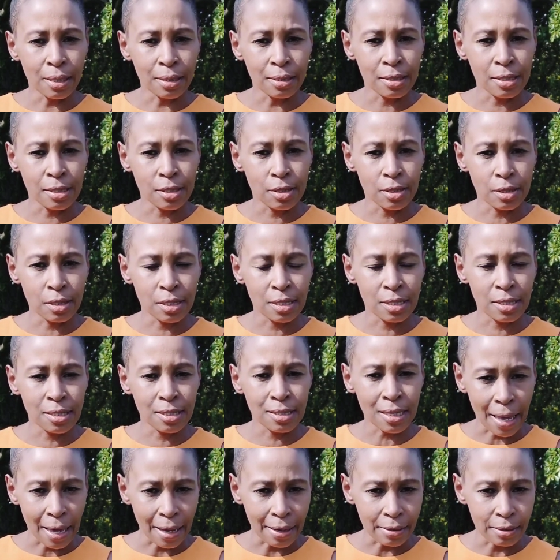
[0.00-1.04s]

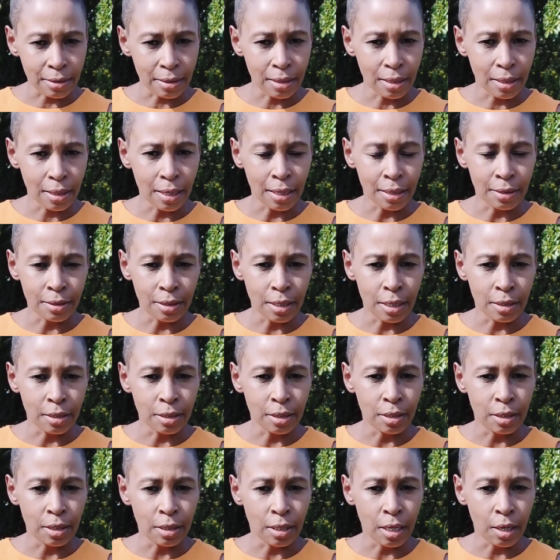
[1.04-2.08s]
sad and
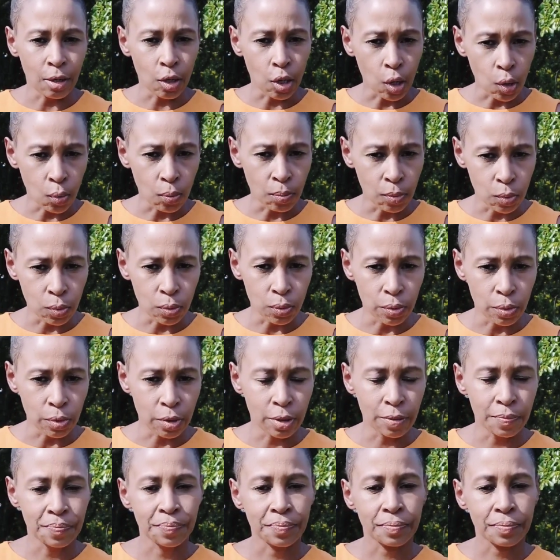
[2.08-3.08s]
in a low mood.